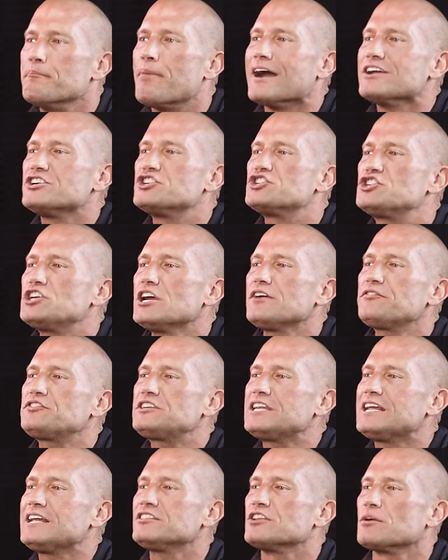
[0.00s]
by
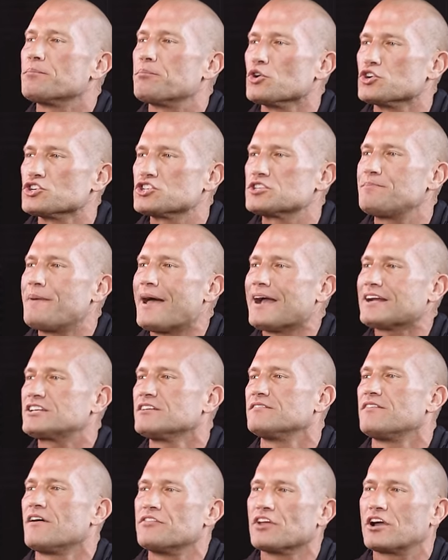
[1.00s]
shifting the
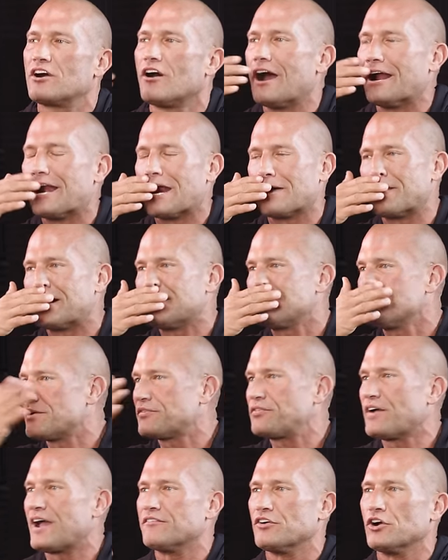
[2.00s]
perspective of the client. Everybody do me a
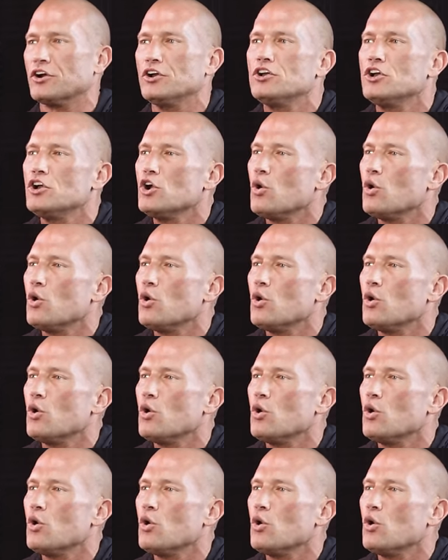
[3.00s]
favor.